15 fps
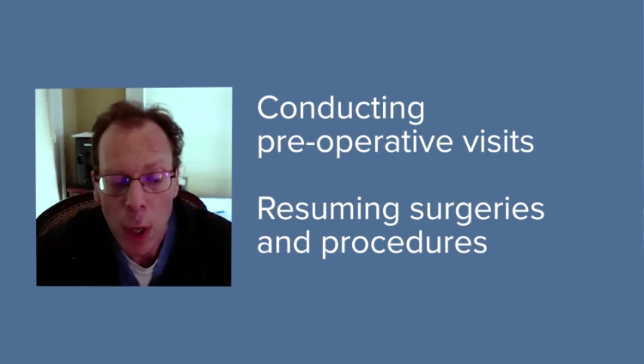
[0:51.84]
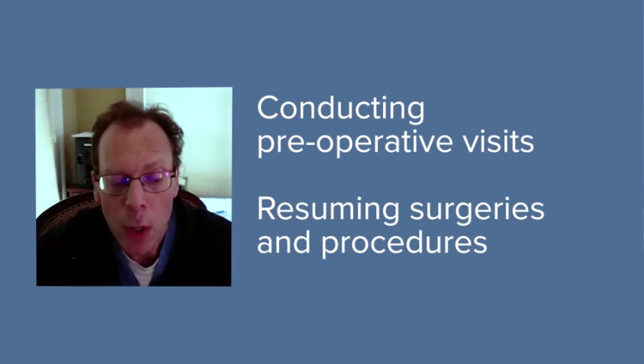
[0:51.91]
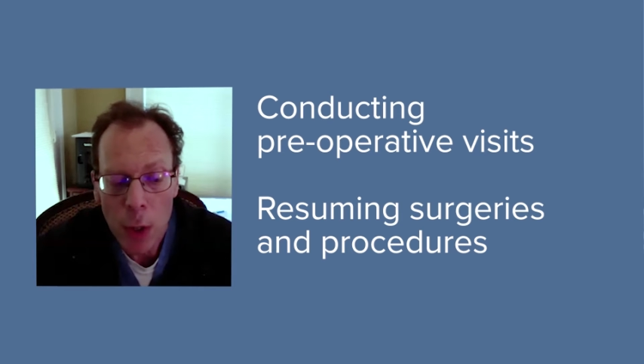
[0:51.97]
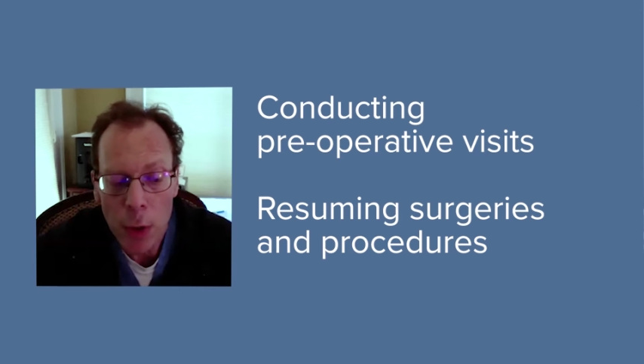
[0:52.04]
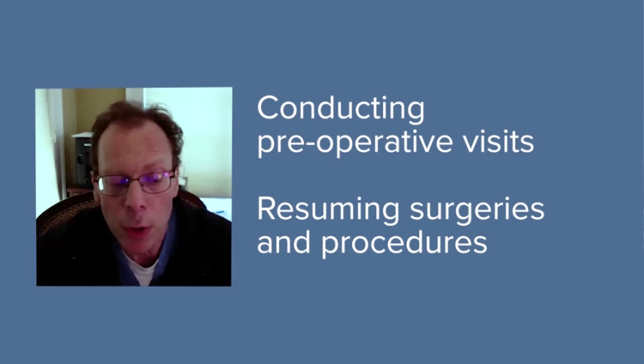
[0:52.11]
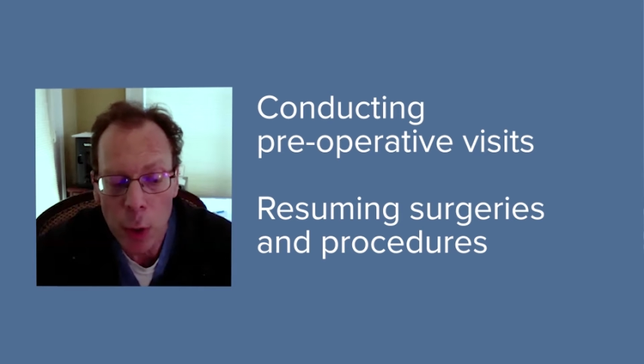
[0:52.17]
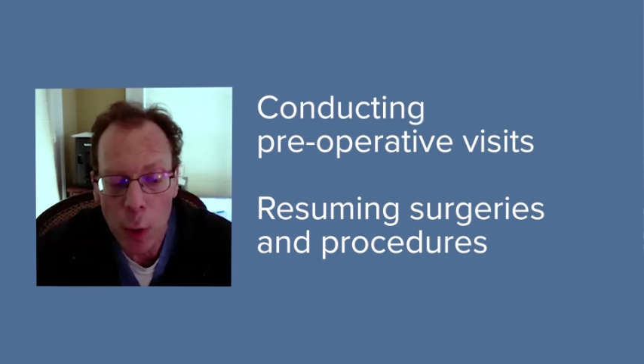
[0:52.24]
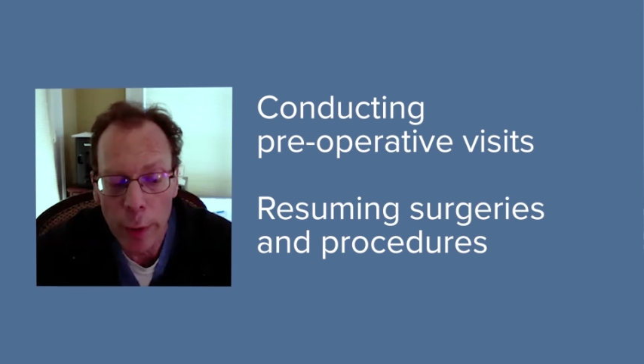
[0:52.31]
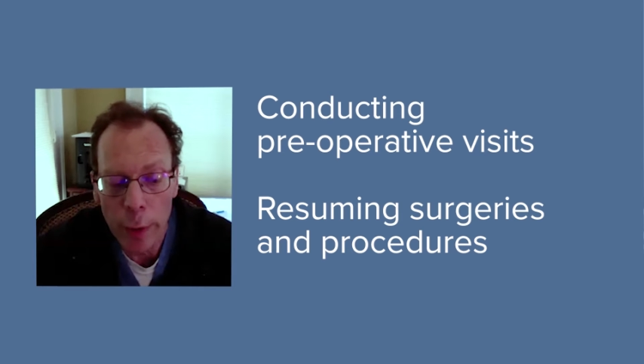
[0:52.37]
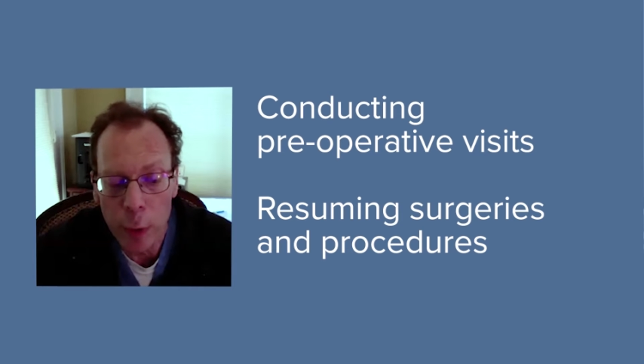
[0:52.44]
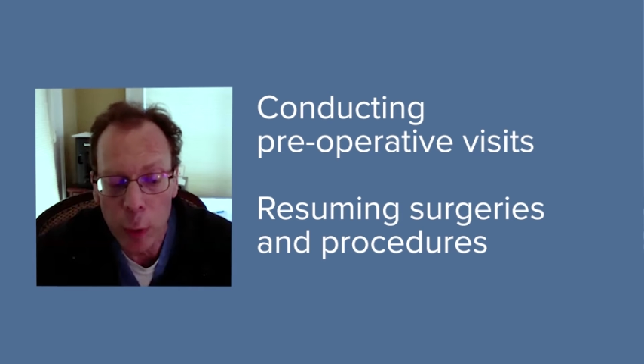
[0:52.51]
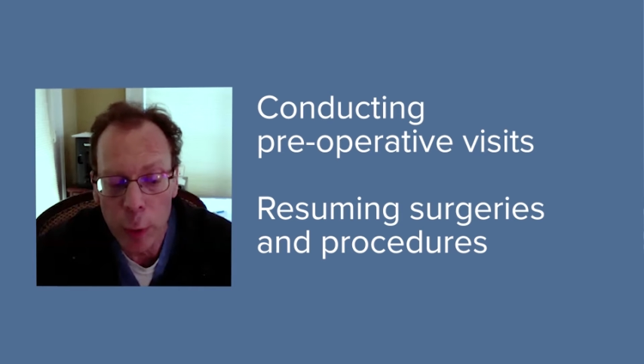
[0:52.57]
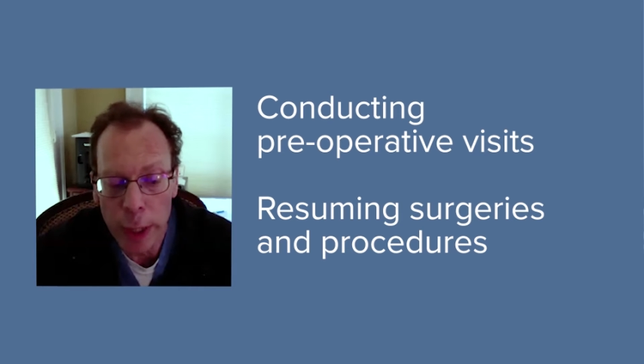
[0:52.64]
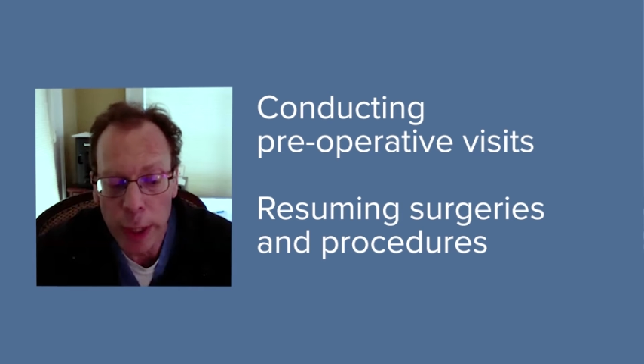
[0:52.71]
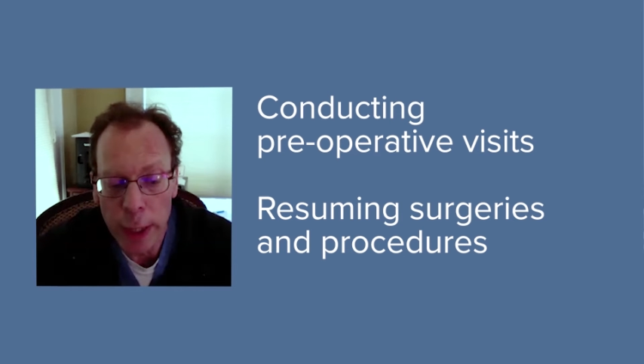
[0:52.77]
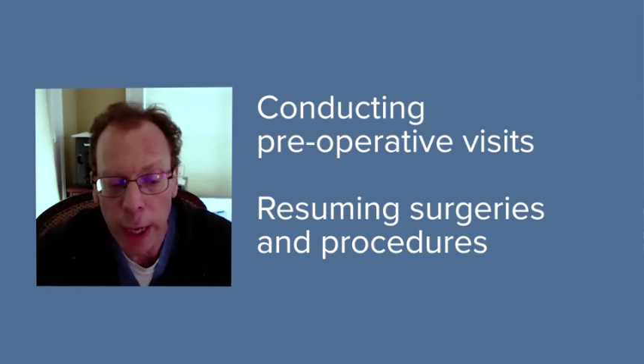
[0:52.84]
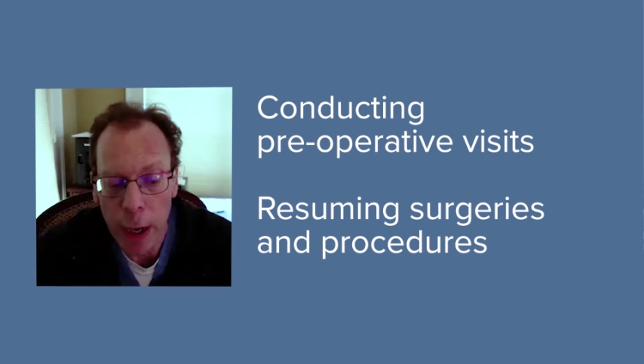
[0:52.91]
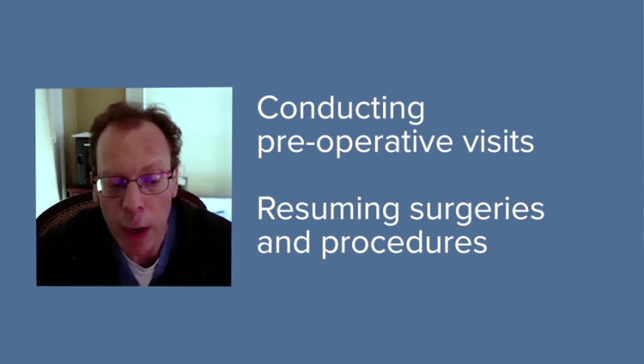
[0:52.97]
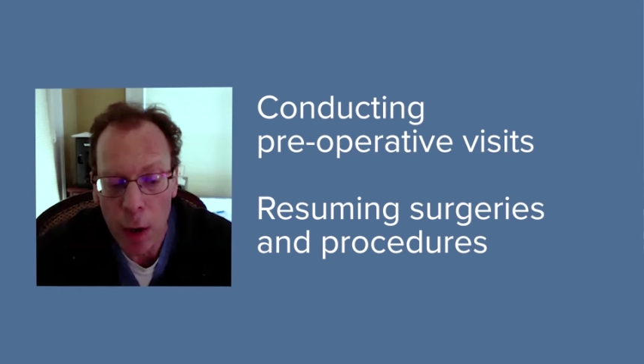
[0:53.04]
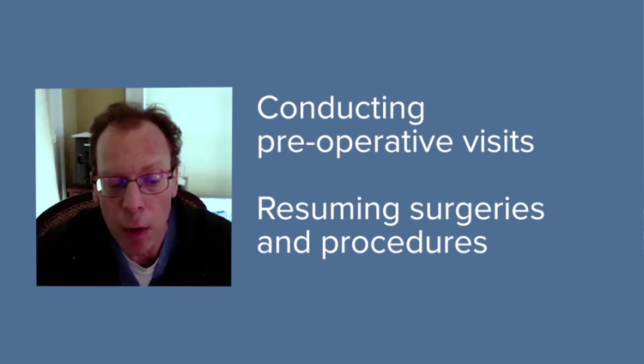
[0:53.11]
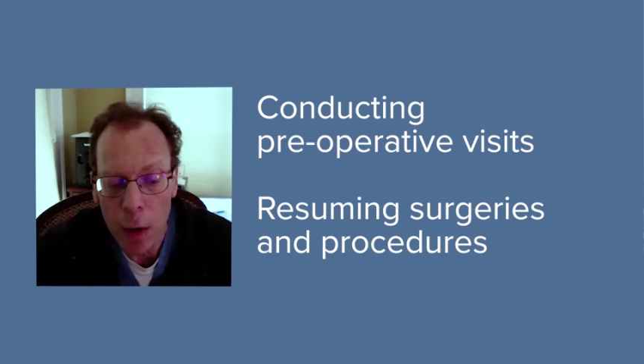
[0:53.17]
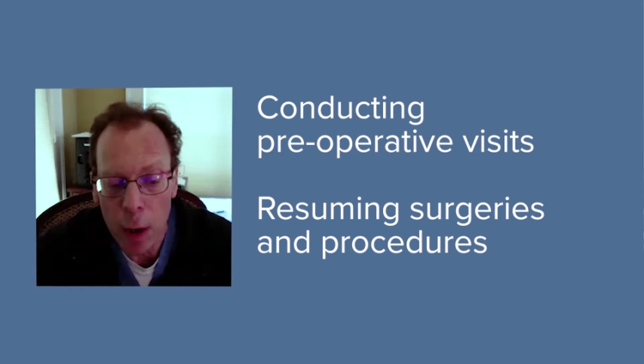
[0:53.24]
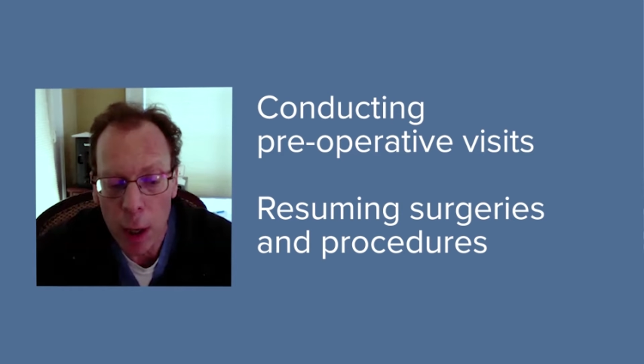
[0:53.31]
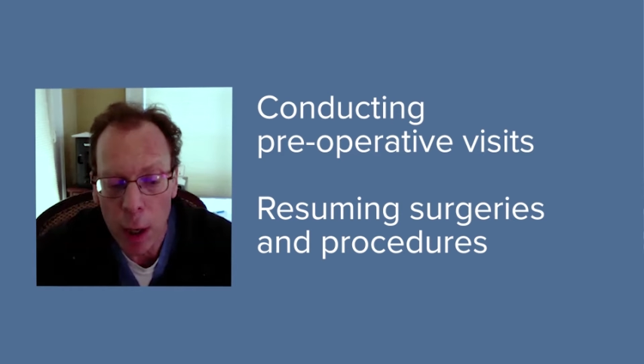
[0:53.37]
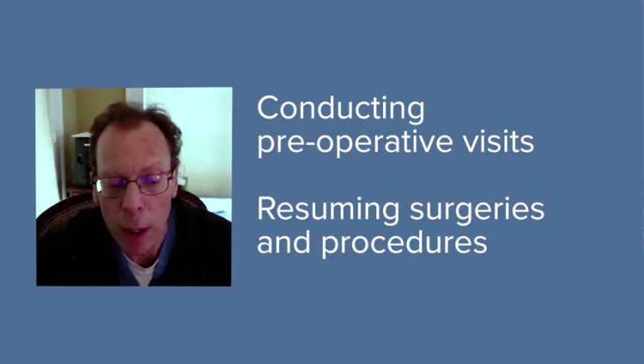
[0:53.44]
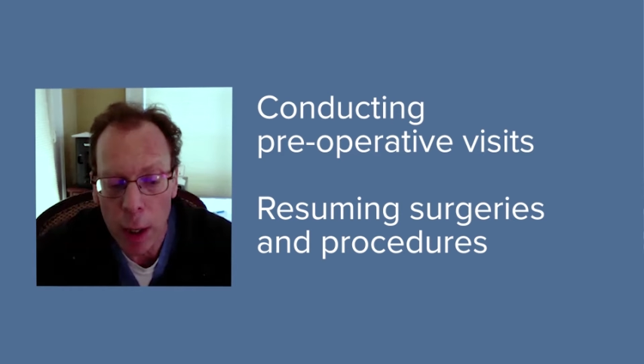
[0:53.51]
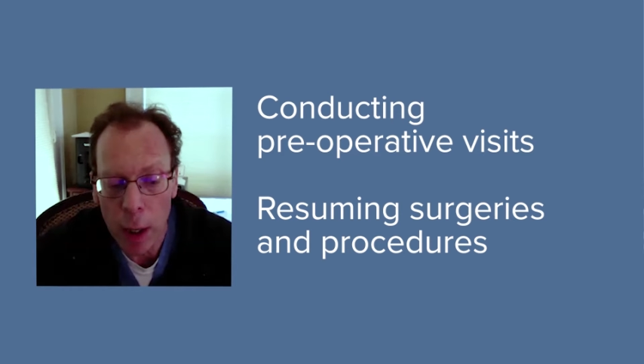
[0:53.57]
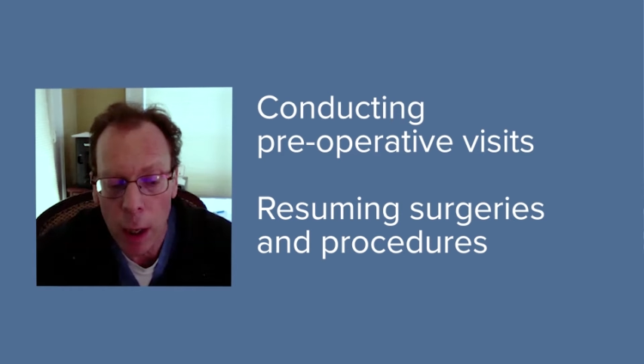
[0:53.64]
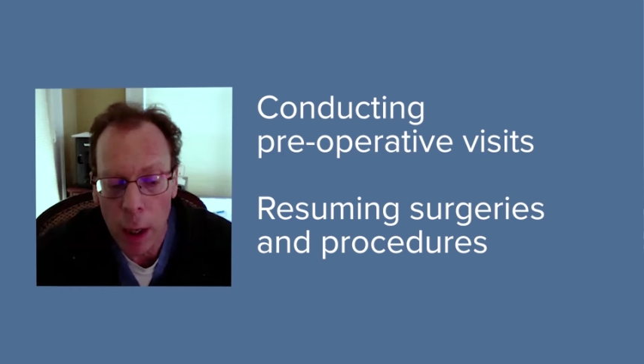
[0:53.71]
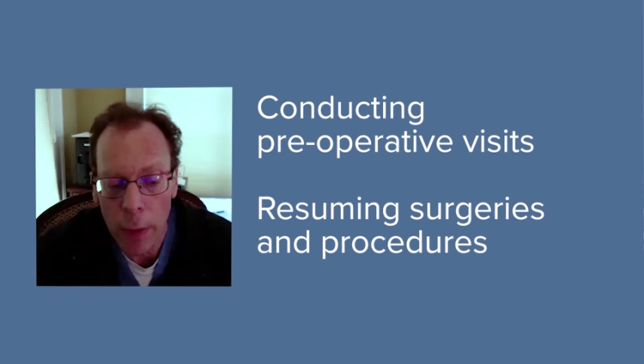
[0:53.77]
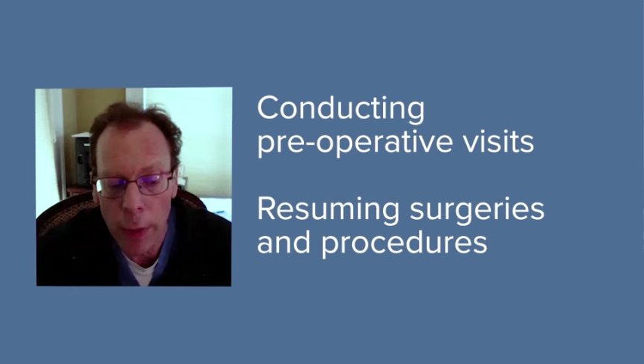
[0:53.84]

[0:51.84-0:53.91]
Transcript: So if you need care uh,